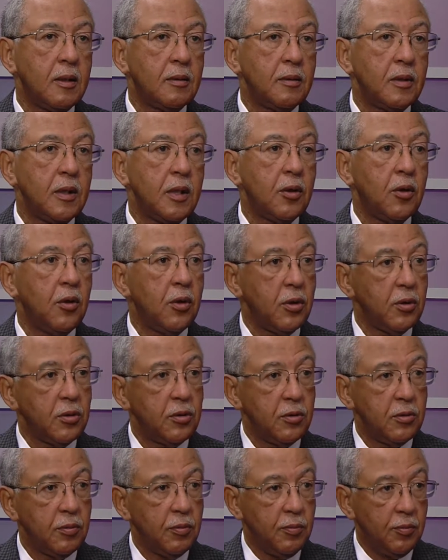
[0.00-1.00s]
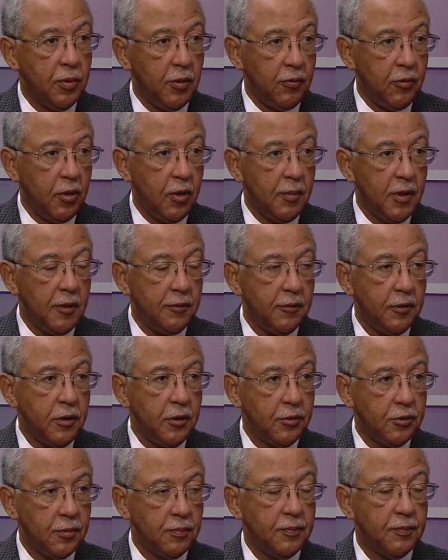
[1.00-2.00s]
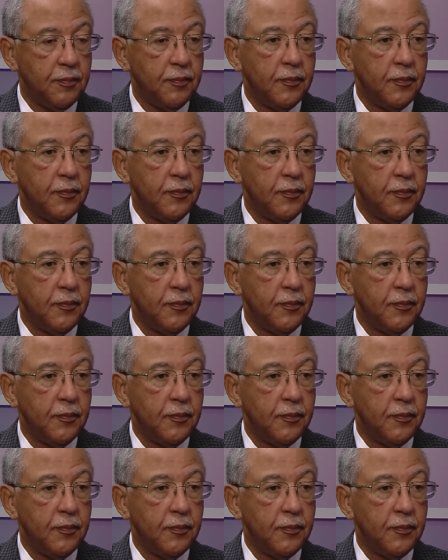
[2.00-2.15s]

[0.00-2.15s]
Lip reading: in order to perform a fusion.